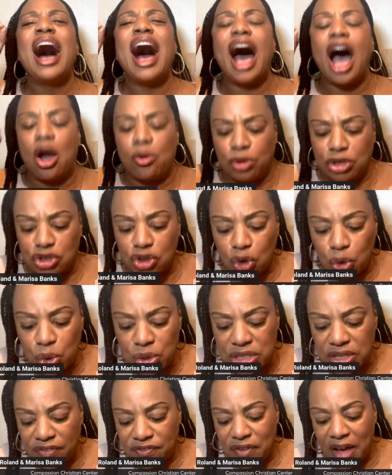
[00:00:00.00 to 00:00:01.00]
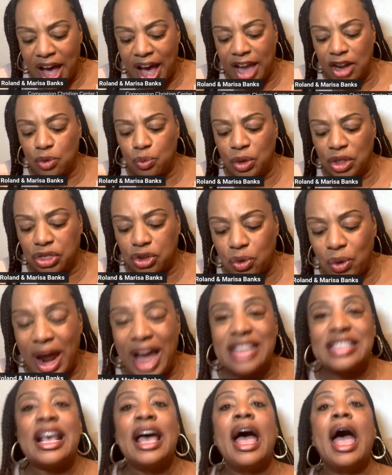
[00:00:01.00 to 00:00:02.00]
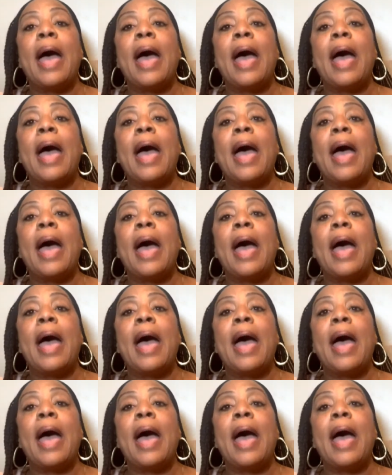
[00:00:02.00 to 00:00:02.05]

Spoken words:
I was crucified with Christ.